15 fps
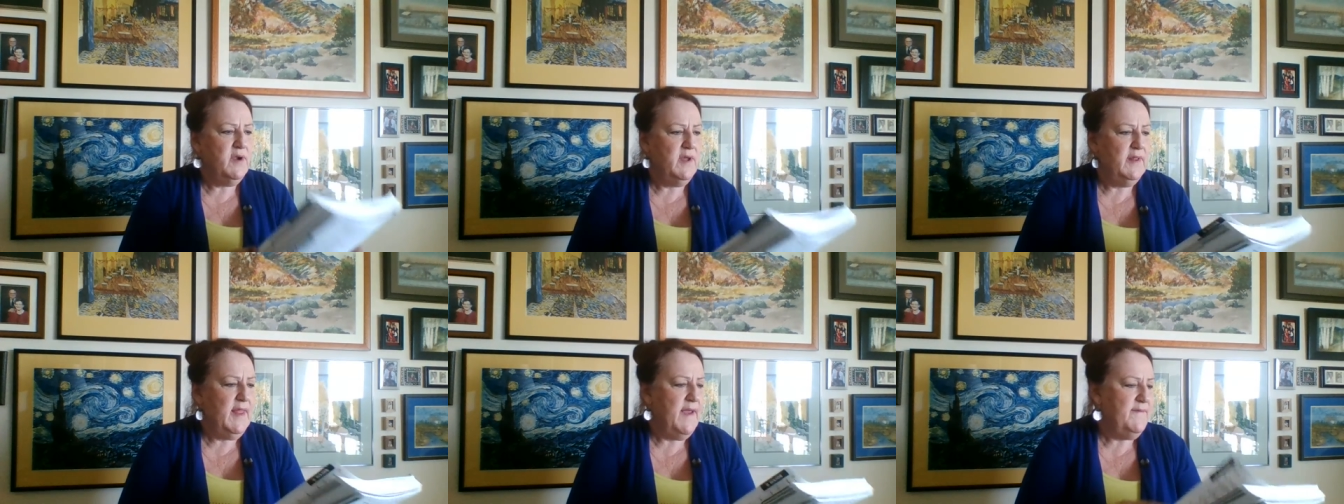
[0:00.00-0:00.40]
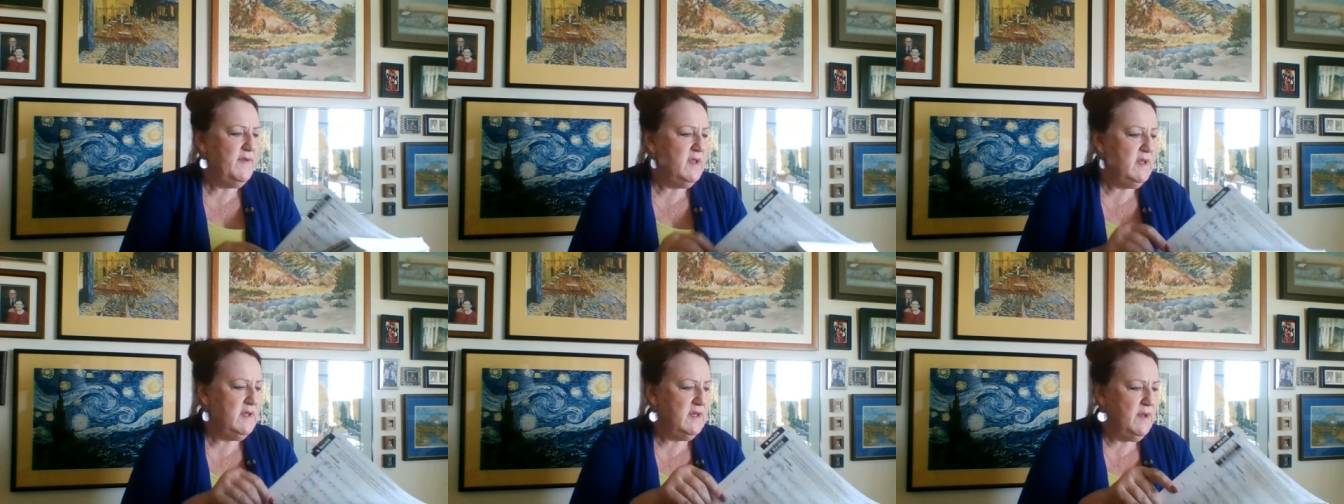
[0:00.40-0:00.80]

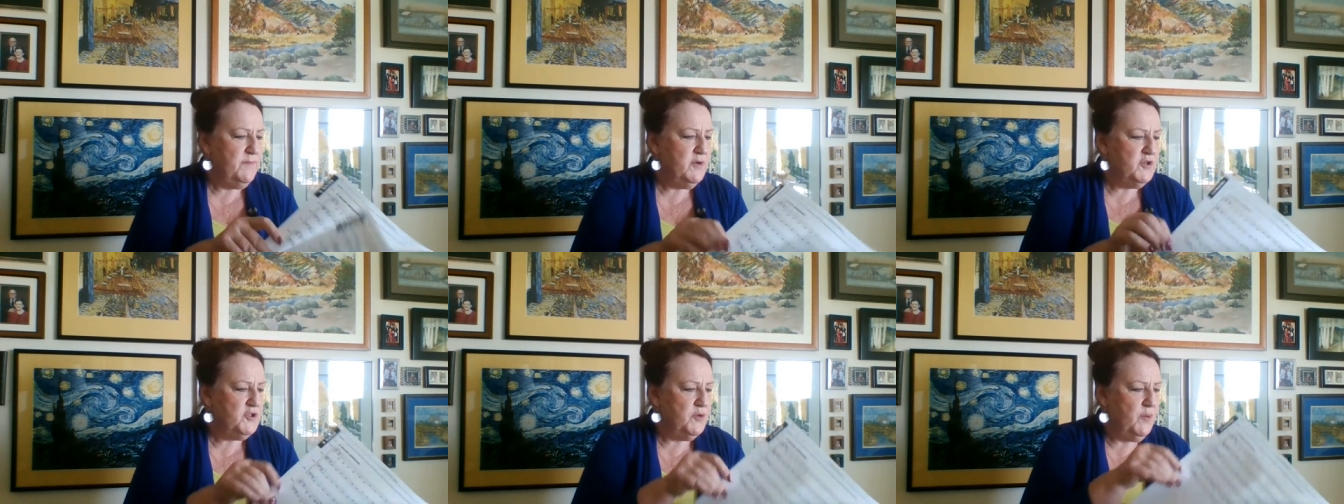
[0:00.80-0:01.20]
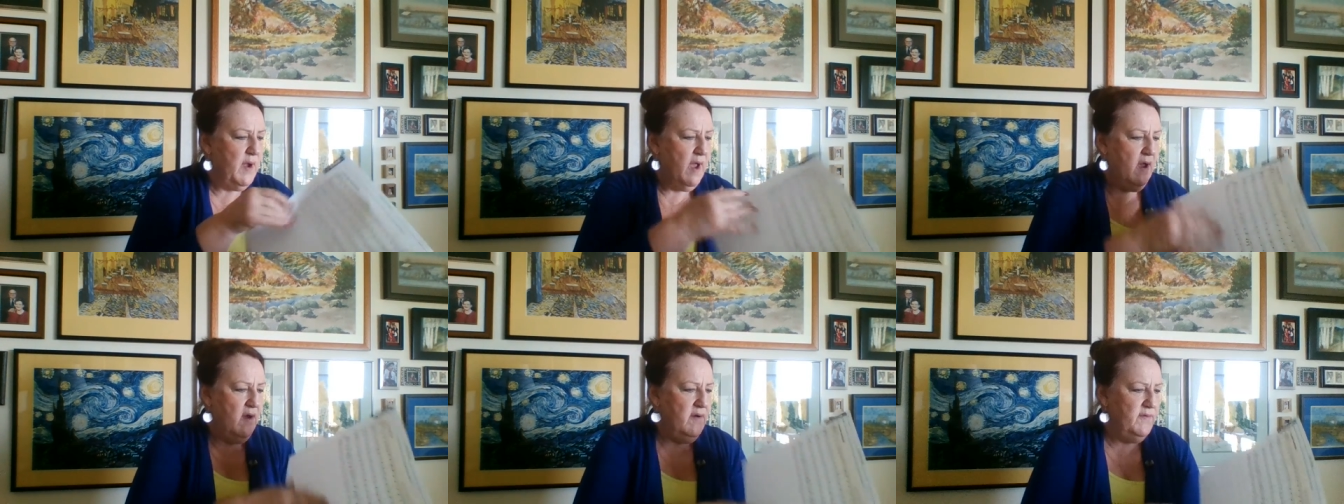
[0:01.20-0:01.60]
11 and number
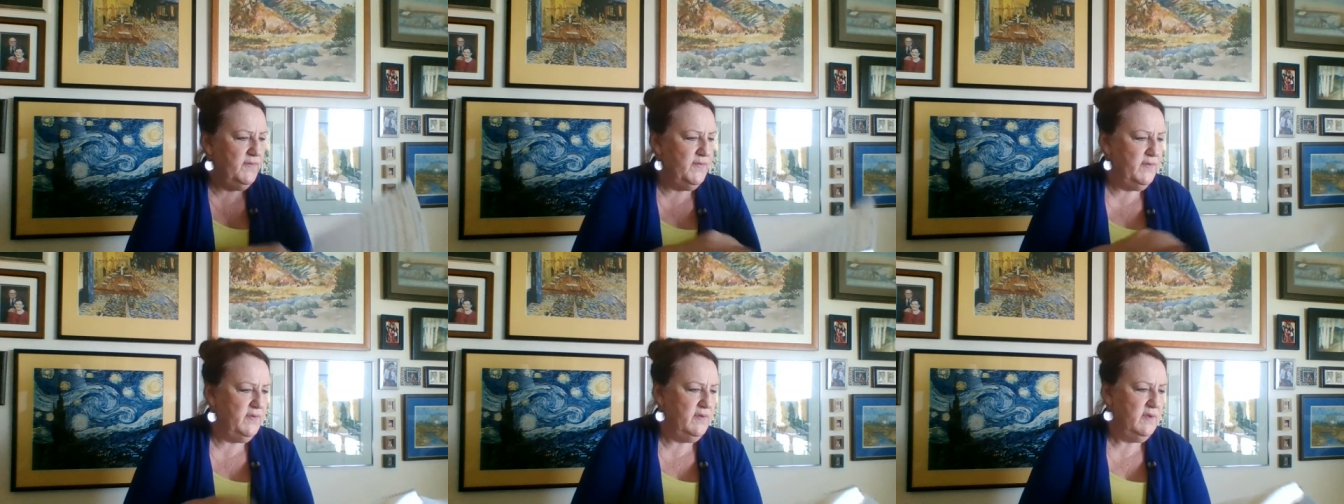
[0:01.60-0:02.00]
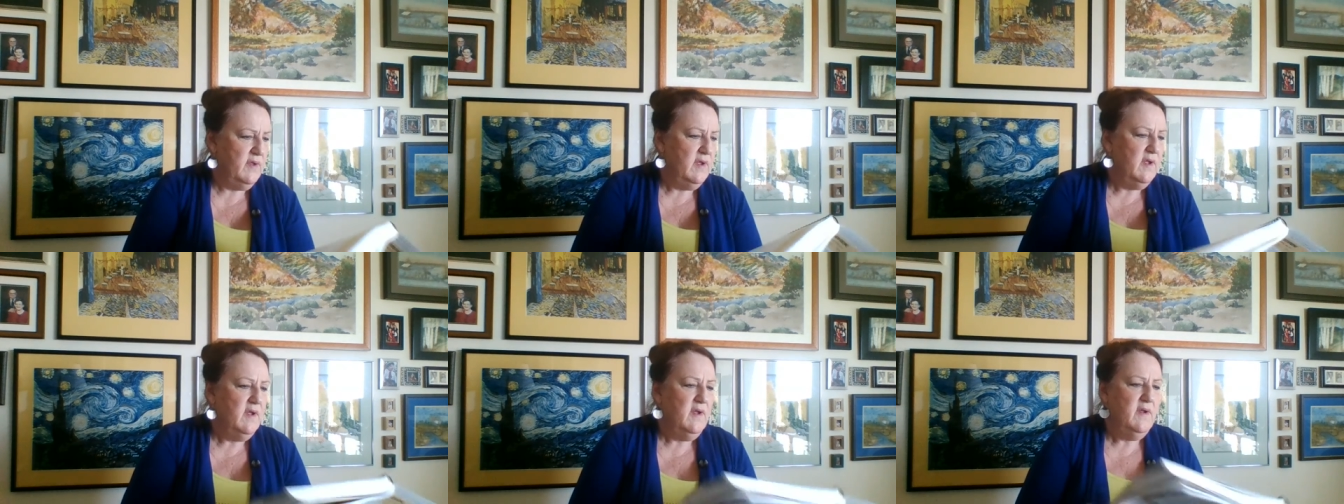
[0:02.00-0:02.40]
12
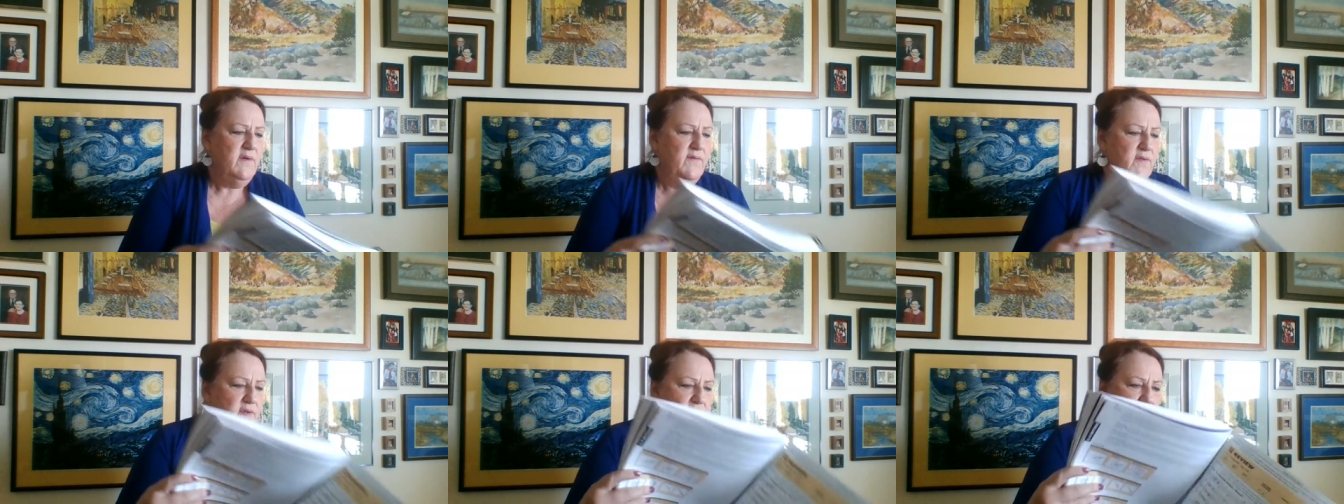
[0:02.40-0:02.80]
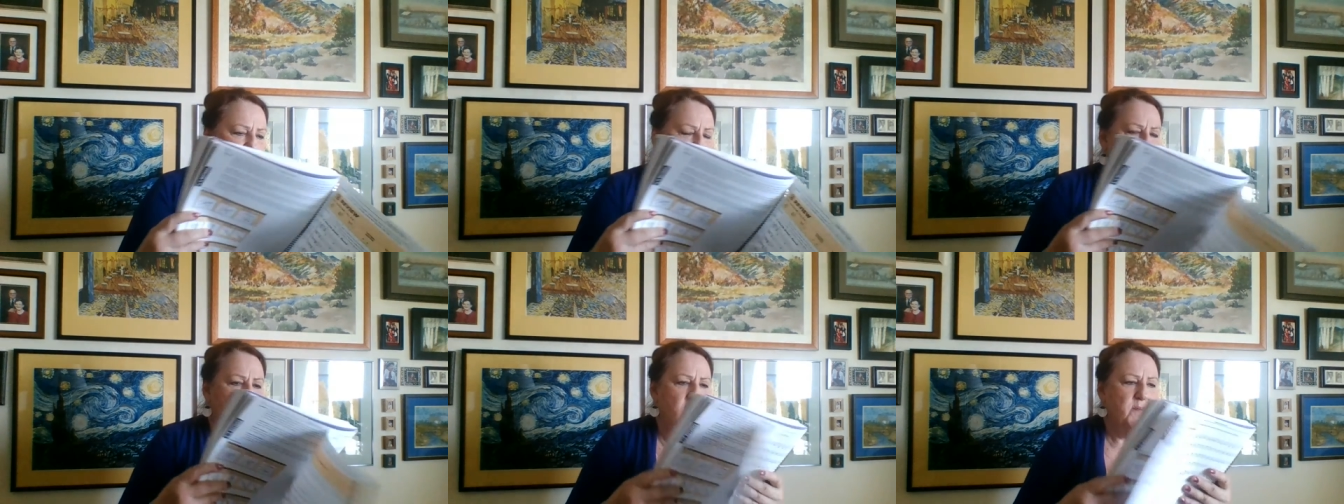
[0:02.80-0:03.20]
for this
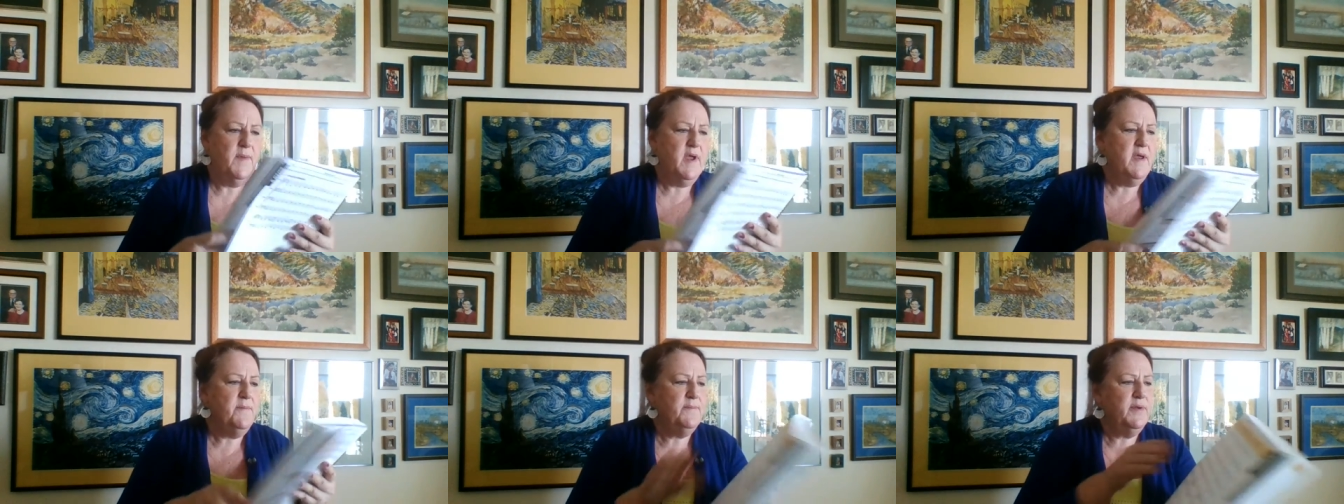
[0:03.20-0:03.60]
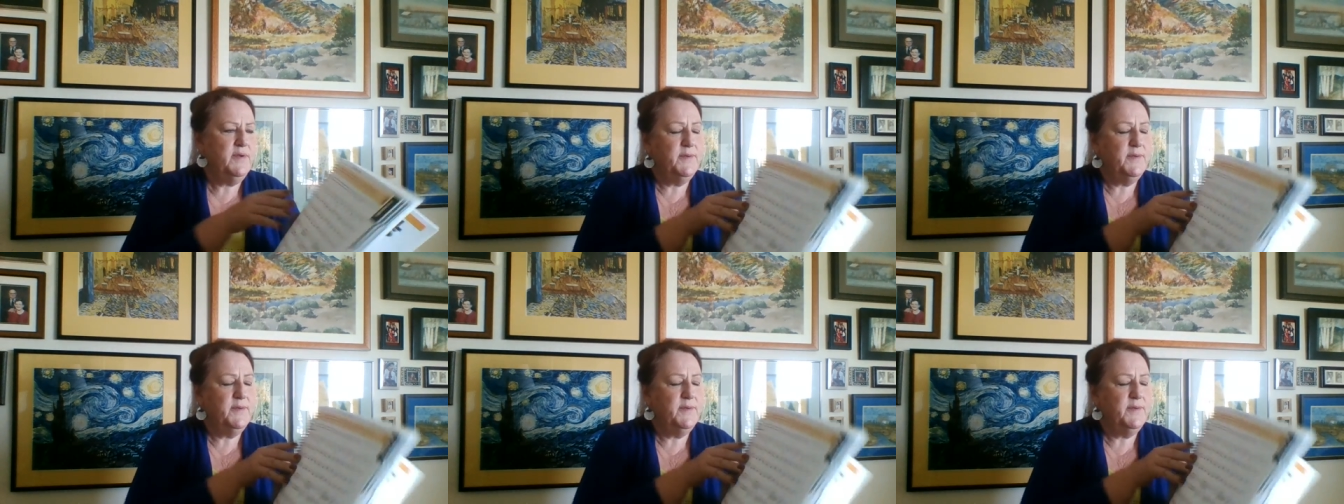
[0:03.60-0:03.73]
warm-up.